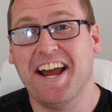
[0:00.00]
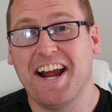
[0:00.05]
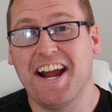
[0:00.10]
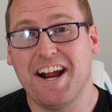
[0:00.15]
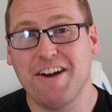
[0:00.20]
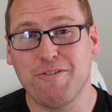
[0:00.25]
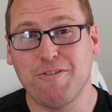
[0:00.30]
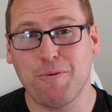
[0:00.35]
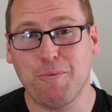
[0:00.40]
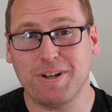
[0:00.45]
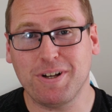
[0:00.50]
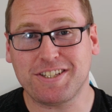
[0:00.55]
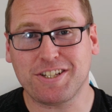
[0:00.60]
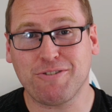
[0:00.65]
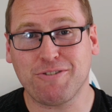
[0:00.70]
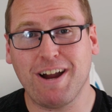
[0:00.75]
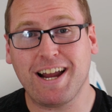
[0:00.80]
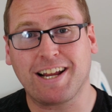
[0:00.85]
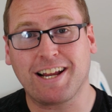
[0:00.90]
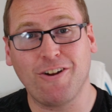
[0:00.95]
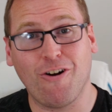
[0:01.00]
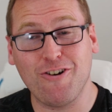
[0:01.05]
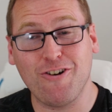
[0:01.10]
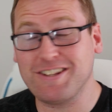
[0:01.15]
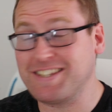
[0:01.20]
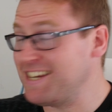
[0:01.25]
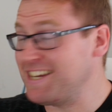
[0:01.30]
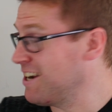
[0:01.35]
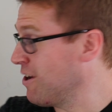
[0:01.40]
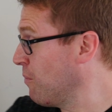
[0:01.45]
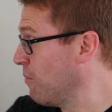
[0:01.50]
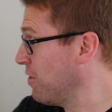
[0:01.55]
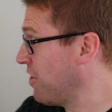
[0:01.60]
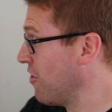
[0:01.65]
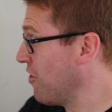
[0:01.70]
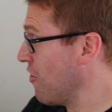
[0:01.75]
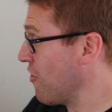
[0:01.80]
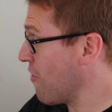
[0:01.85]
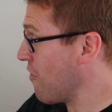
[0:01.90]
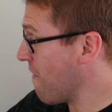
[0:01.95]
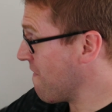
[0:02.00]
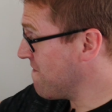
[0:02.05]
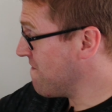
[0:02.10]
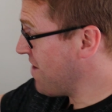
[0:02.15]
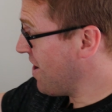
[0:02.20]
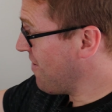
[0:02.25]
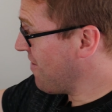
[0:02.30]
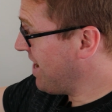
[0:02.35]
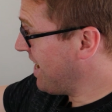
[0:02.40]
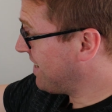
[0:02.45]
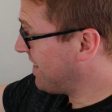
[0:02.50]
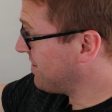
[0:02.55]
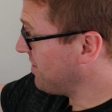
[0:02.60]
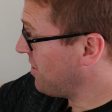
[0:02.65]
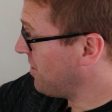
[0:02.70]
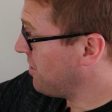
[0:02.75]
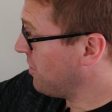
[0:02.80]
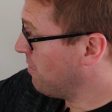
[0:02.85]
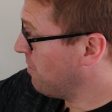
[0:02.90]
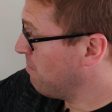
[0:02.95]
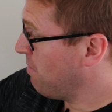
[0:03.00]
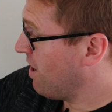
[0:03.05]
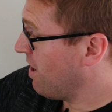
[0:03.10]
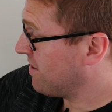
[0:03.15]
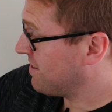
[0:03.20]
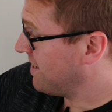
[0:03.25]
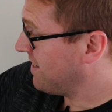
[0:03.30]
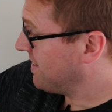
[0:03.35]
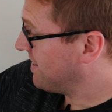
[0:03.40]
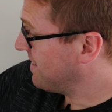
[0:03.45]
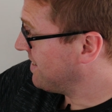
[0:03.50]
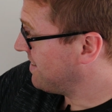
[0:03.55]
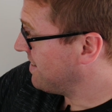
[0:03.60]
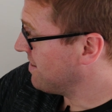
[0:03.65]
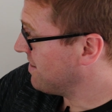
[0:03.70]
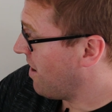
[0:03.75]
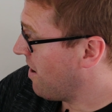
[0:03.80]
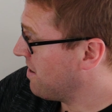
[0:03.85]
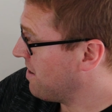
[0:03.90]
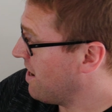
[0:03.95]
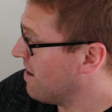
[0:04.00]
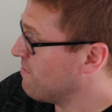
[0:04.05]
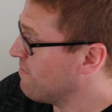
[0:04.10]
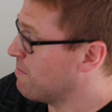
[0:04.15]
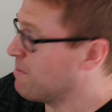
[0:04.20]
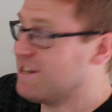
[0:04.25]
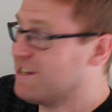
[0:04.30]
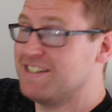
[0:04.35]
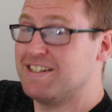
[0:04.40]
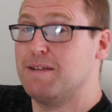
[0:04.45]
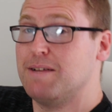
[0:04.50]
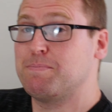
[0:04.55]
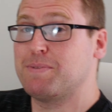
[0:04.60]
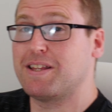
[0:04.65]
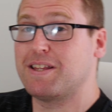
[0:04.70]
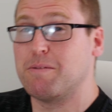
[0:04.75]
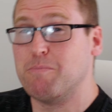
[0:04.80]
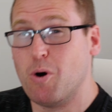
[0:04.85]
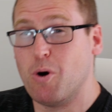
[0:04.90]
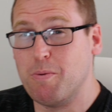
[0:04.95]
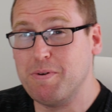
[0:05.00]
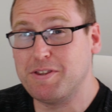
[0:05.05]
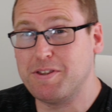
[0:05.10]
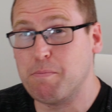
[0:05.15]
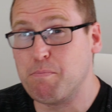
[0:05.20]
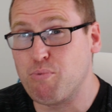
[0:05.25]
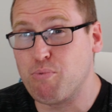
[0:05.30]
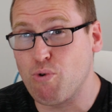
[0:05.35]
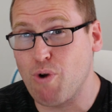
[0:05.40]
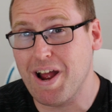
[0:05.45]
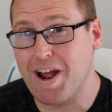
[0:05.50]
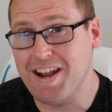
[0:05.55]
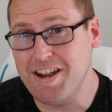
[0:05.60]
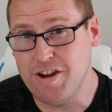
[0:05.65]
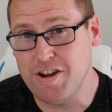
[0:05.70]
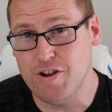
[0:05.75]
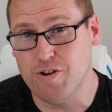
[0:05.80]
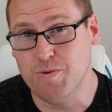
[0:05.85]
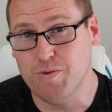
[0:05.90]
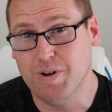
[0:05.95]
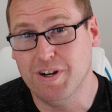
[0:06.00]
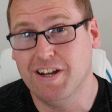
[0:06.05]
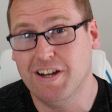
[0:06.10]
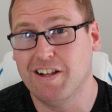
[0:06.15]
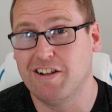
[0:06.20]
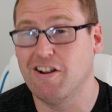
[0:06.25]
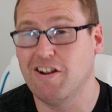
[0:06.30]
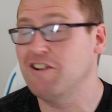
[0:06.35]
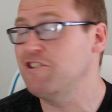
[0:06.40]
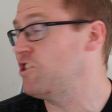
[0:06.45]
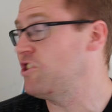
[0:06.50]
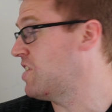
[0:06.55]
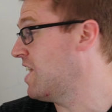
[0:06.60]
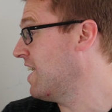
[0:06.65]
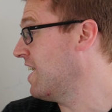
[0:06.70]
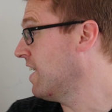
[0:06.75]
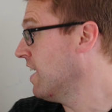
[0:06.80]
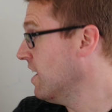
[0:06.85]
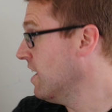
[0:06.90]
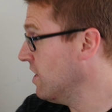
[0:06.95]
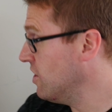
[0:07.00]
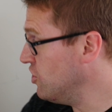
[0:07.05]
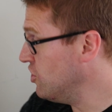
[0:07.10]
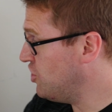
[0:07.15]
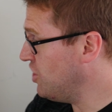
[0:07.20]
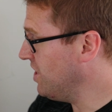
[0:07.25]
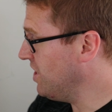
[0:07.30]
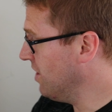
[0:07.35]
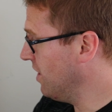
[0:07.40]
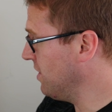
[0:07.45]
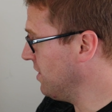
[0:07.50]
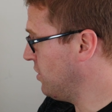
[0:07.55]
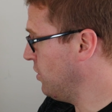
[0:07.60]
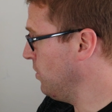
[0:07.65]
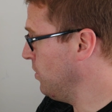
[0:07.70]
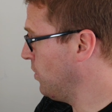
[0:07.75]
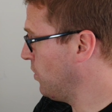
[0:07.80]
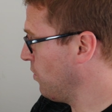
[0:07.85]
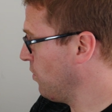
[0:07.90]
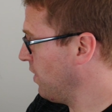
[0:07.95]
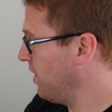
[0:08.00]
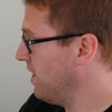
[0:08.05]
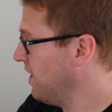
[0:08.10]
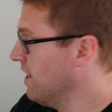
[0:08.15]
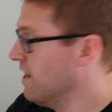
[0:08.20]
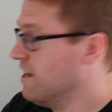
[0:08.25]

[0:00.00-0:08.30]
Hey everyone, what's the crack? Lawrence here with another very exciting unboxing. This is on everybody's lips at the moment, the brand new Logitech G923.